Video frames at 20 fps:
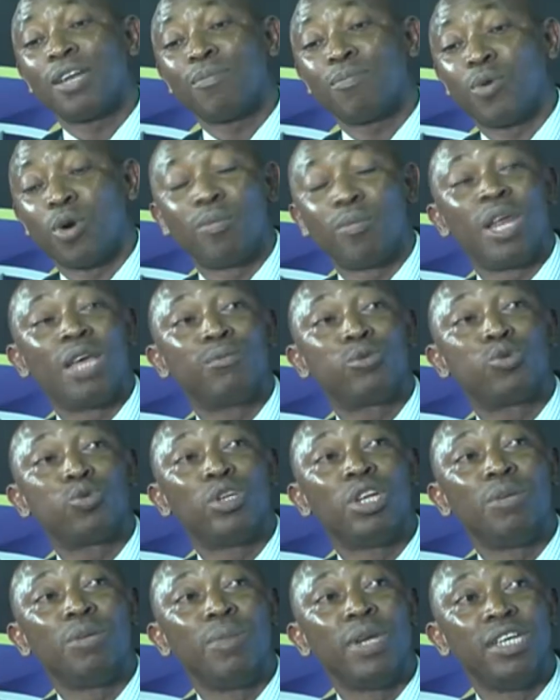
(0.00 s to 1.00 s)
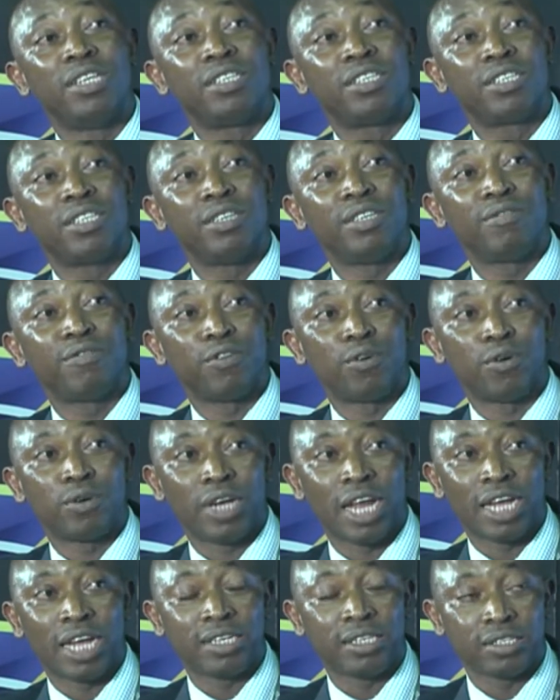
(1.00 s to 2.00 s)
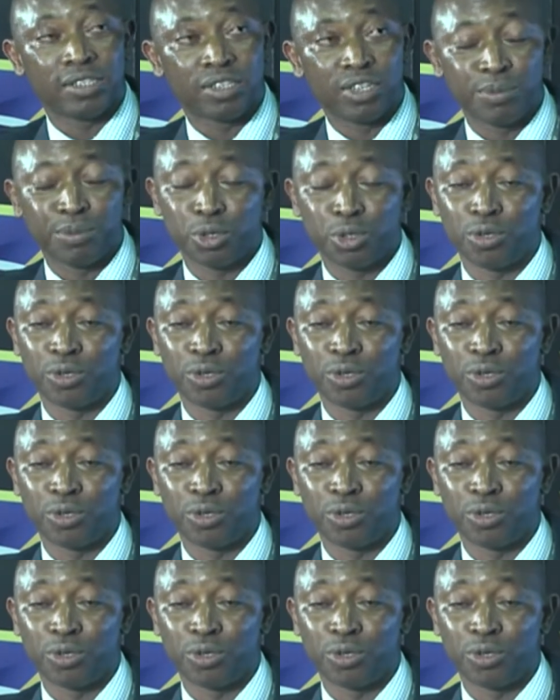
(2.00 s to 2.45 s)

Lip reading: problems with the military that description,